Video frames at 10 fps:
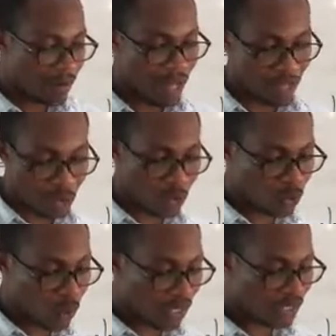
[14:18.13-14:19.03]
but
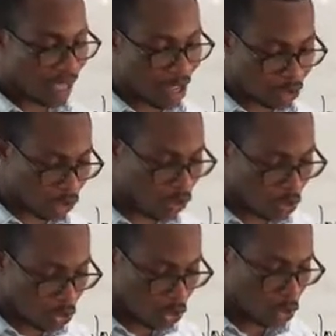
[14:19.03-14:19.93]
those ones are also
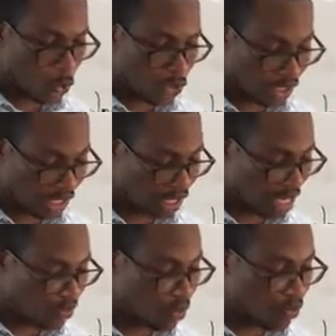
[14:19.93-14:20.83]
used in
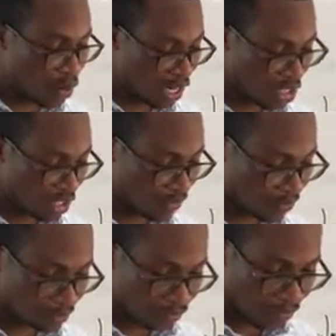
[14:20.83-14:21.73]
the preparation.
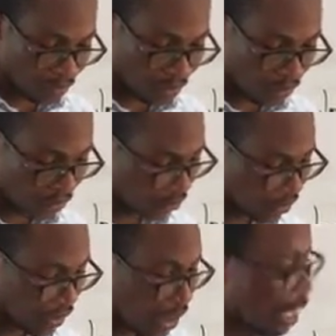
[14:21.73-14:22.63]

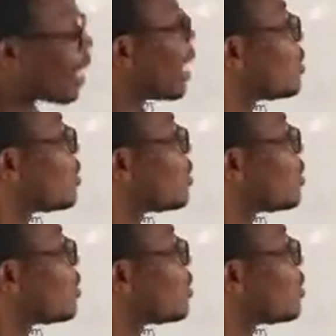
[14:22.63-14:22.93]
Okay,